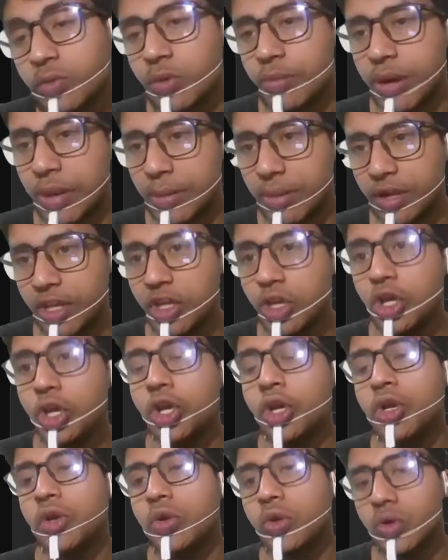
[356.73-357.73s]
probably
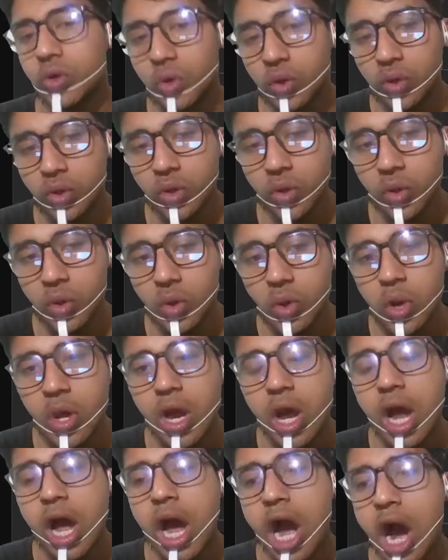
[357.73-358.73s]
you don't know
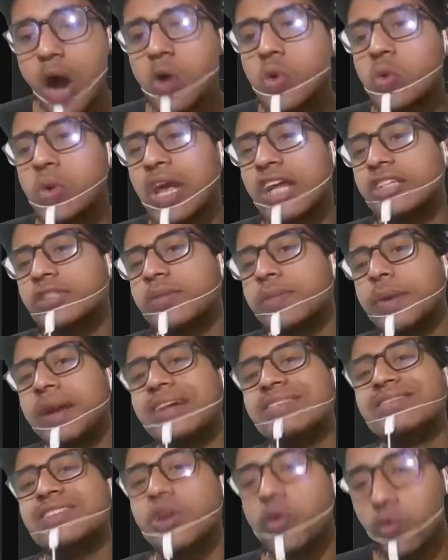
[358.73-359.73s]
how to
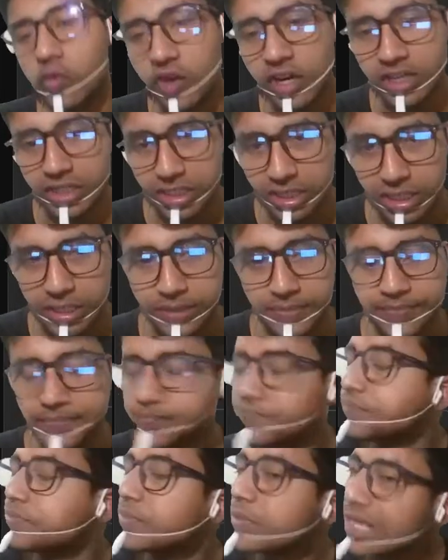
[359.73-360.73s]
express in words.
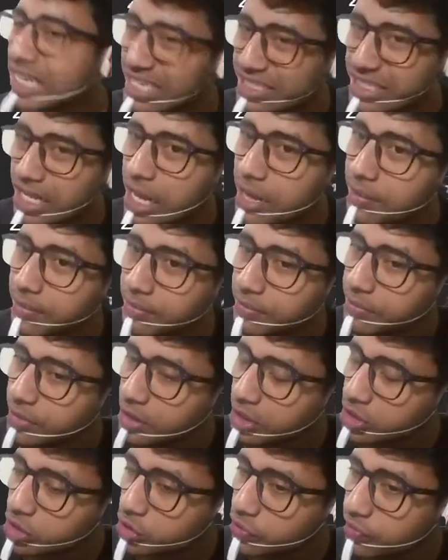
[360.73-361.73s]
Is
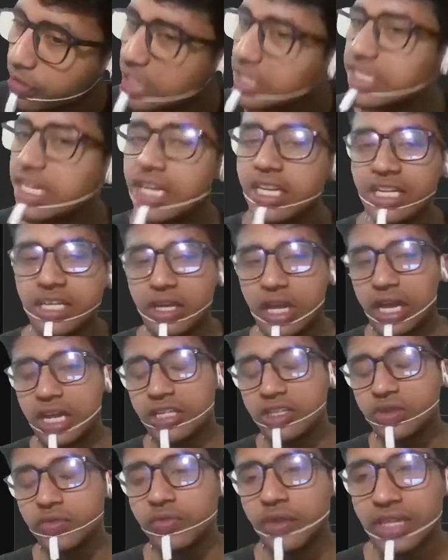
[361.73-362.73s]
you face an
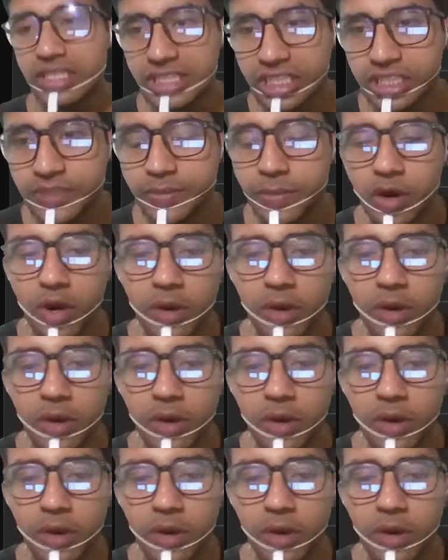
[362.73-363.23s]
is you face this